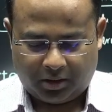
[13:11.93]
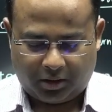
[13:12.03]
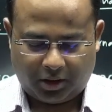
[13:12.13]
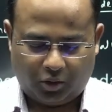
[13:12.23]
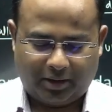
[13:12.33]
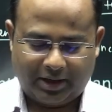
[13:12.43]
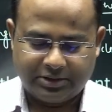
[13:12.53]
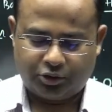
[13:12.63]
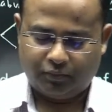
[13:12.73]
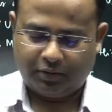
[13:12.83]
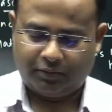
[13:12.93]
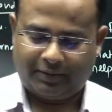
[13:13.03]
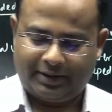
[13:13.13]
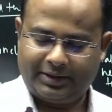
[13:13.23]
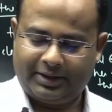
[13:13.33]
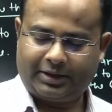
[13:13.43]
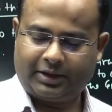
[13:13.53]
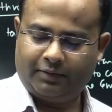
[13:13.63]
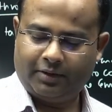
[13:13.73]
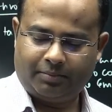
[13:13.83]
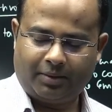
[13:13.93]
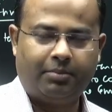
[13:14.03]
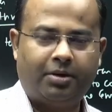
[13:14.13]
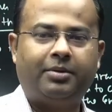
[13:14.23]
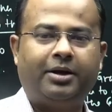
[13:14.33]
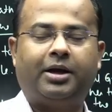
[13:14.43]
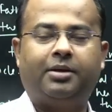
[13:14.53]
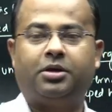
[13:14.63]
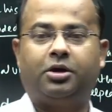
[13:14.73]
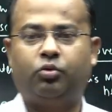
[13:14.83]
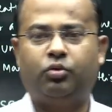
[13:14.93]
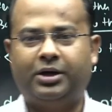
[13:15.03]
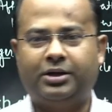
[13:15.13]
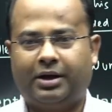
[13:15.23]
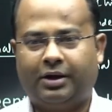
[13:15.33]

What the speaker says: Now, guys, you will find that when Babur became the ruler